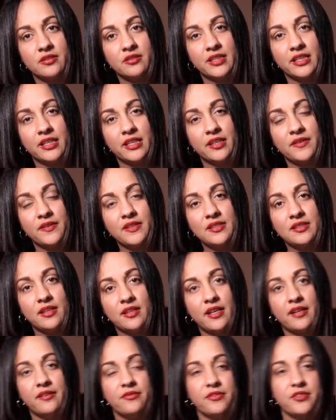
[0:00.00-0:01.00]
Take in this
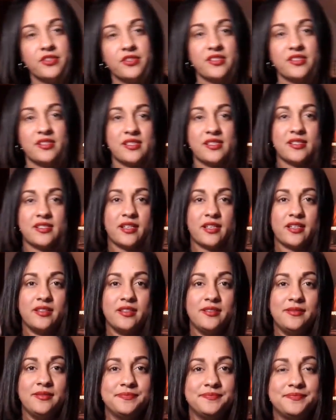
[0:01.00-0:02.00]
light for just a second.